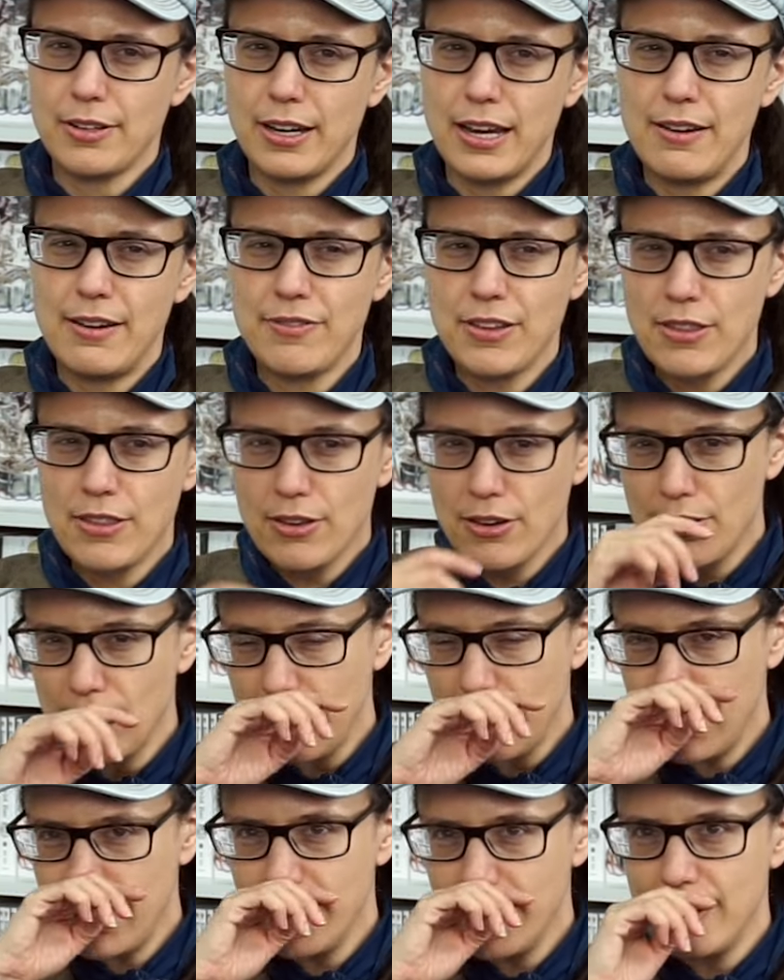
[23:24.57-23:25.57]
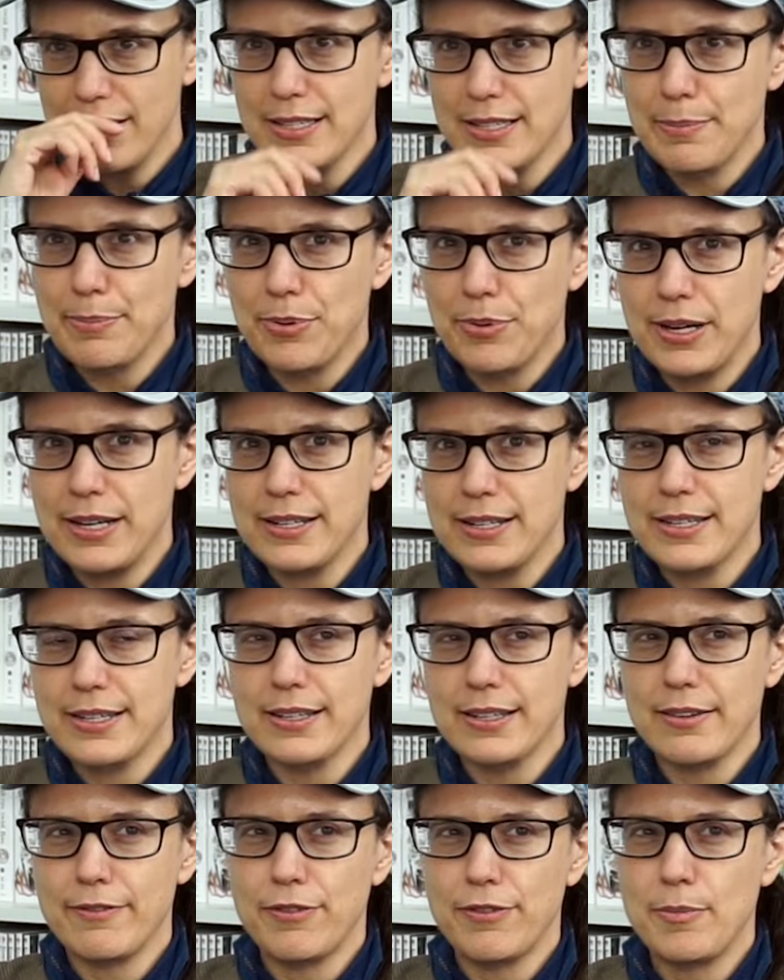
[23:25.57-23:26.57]
even though he is a prince
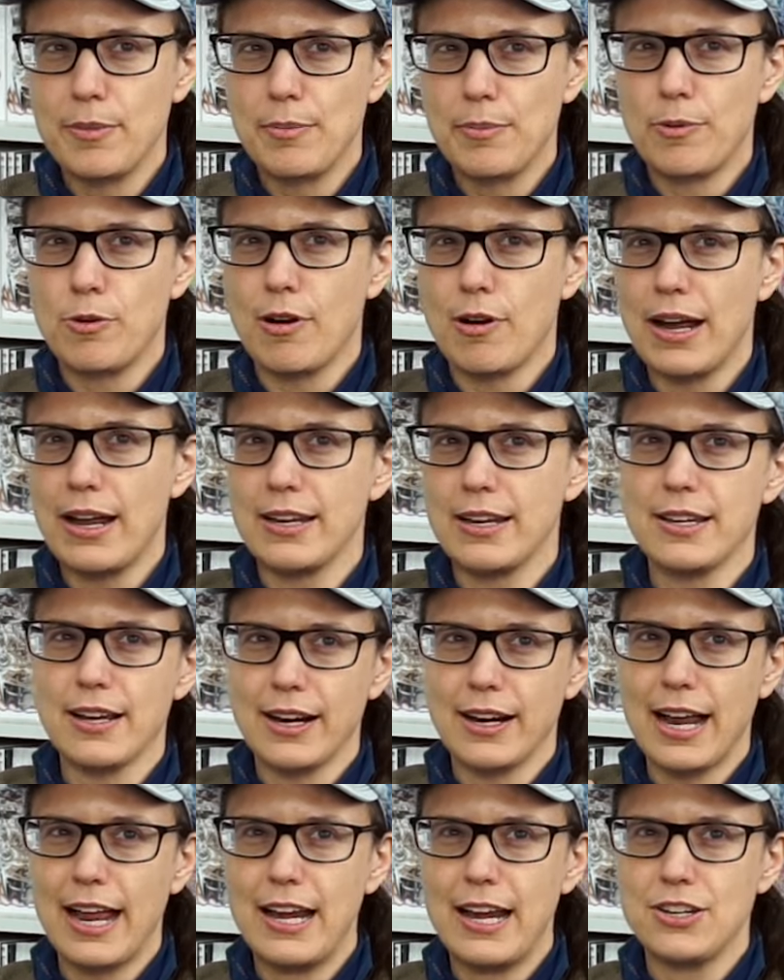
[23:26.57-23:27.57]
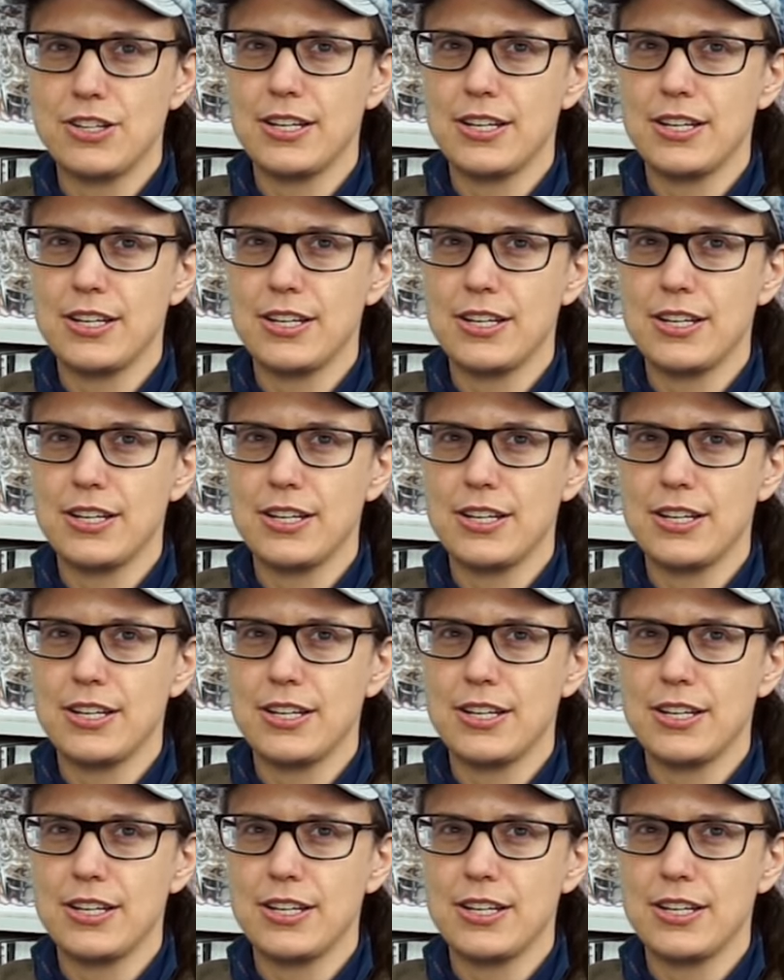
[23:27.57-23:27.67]
from quite a young age,